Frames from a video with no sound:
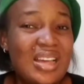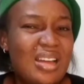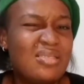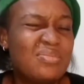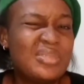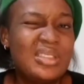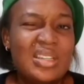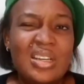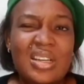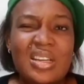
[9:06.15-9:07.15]
can
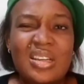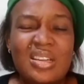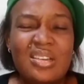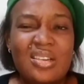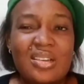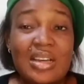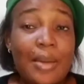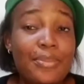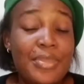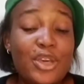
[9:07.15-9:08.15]

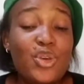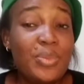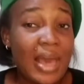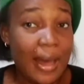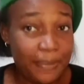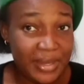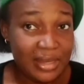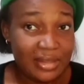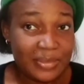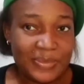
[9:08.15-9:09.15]
make you be happy.